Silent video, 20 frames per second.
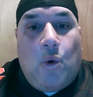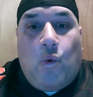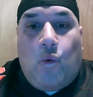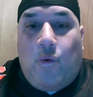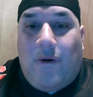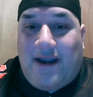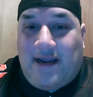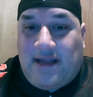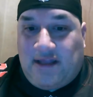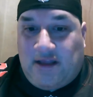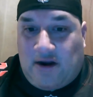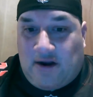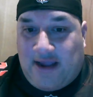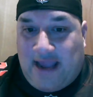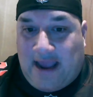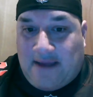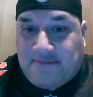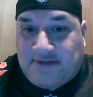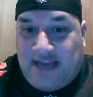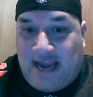winning their
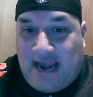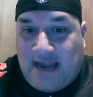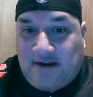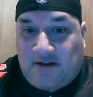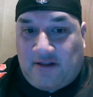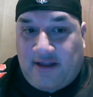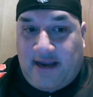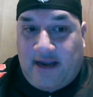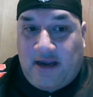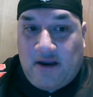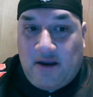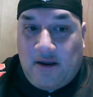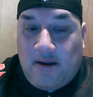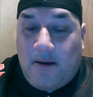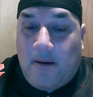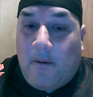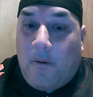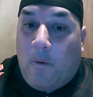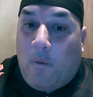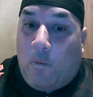games handily,
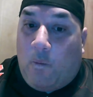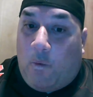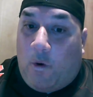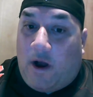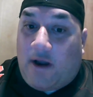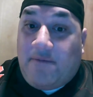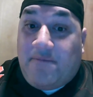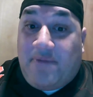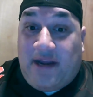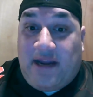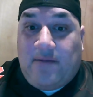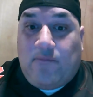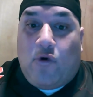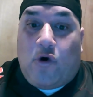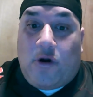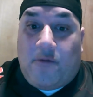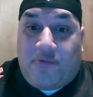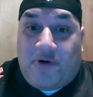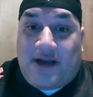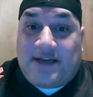one being
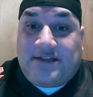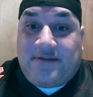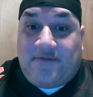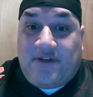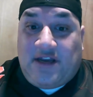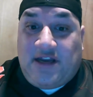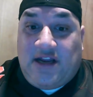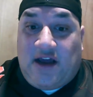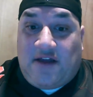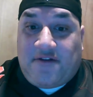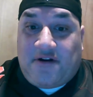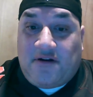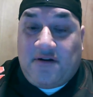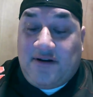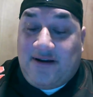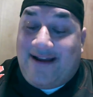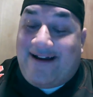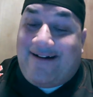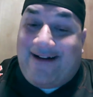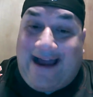more impressive than the other.
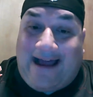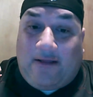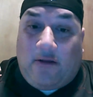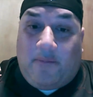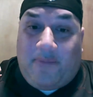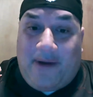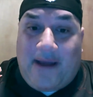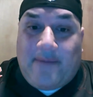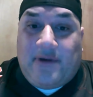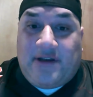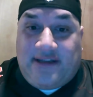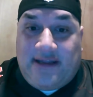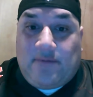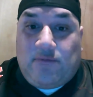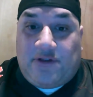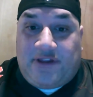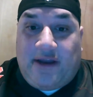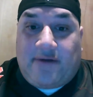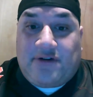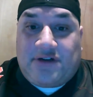Now, Alabama did
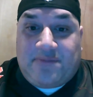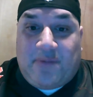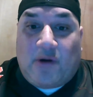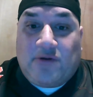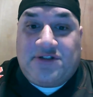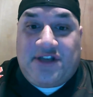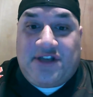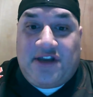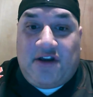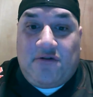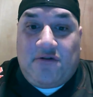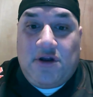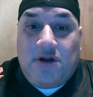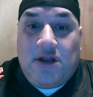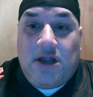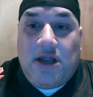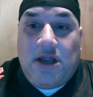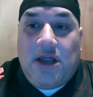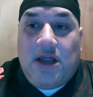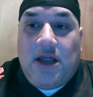what they were supposed to do.
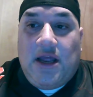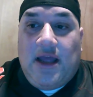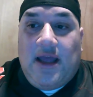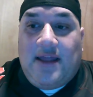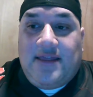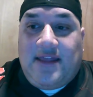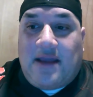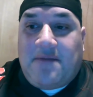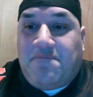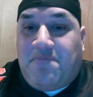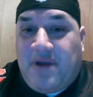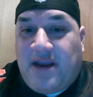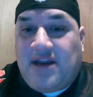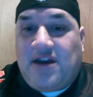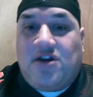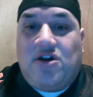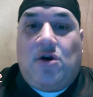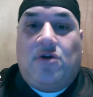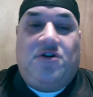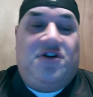They
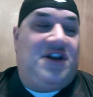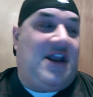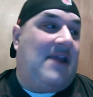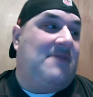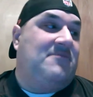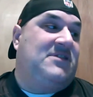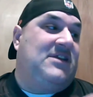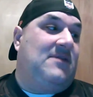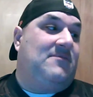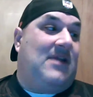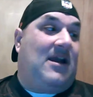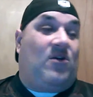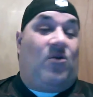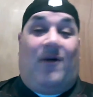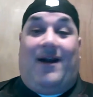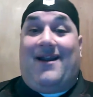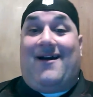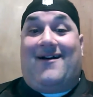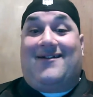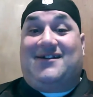beat a Notre Dame team that,
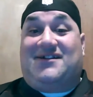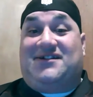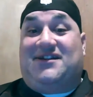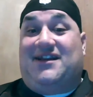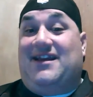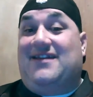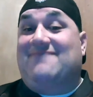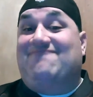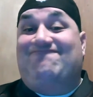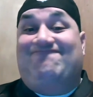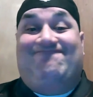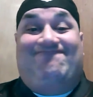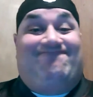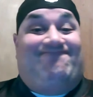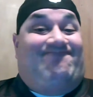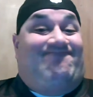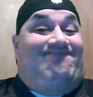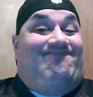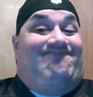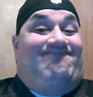quite honestly,
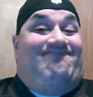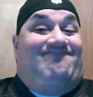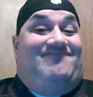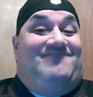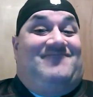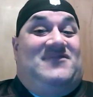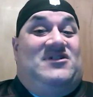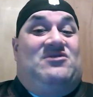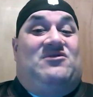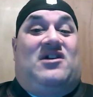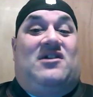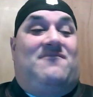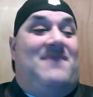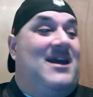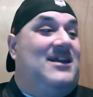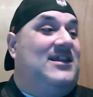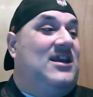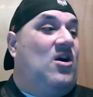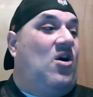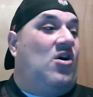you could
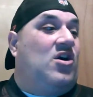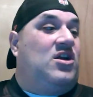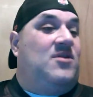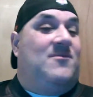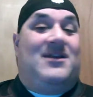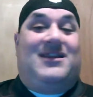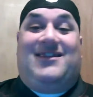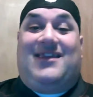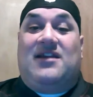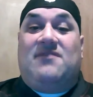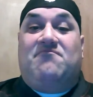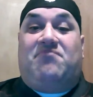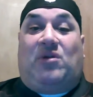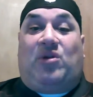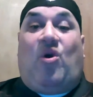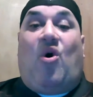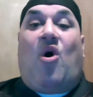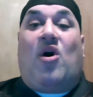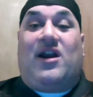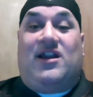make the argument didn't
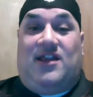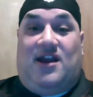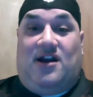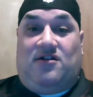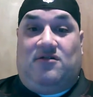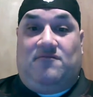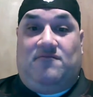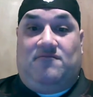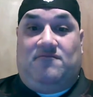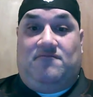belong in there.